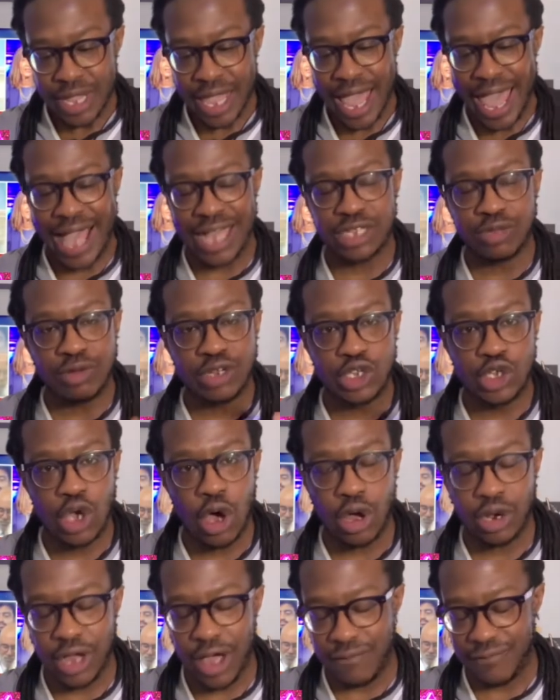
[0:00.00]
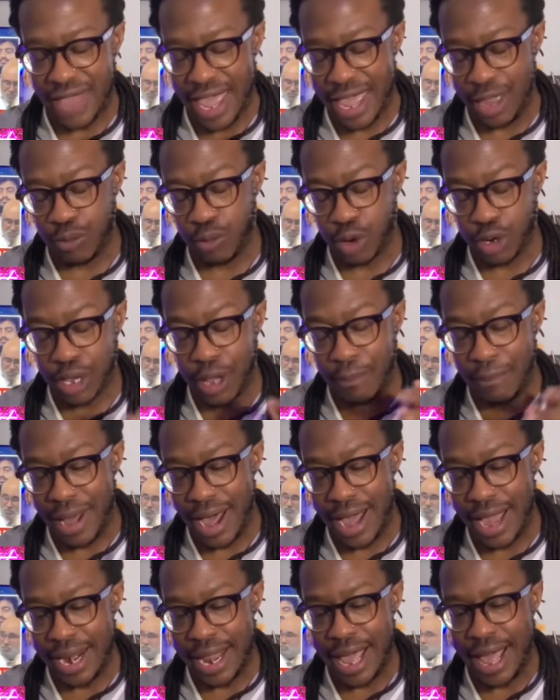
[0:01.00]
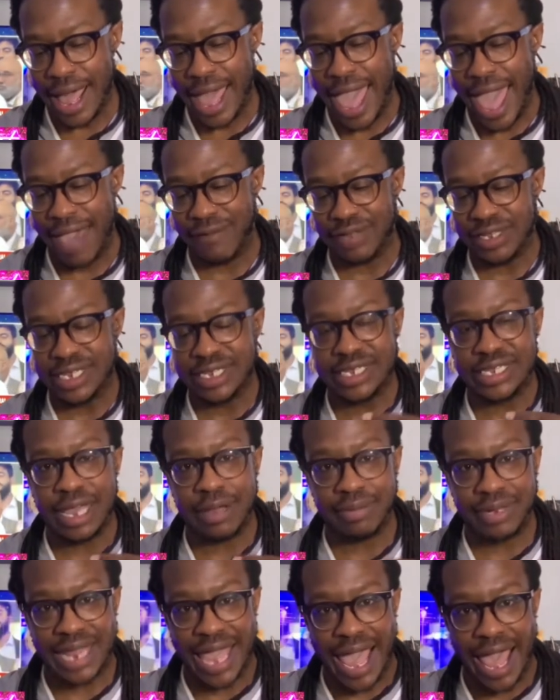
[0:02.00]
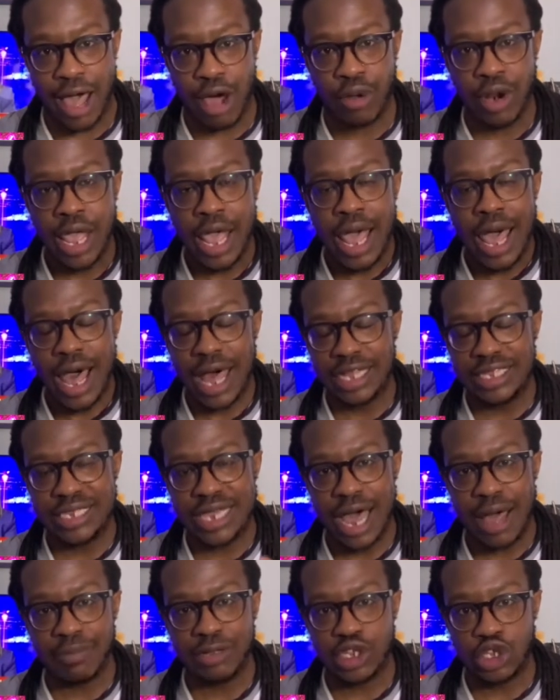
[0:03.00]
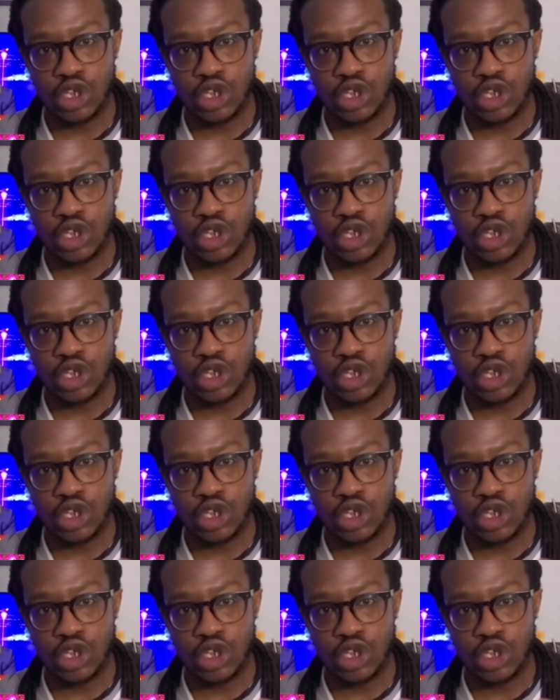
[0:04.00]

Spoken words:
As a result of Edward Caban having to step down, Thomas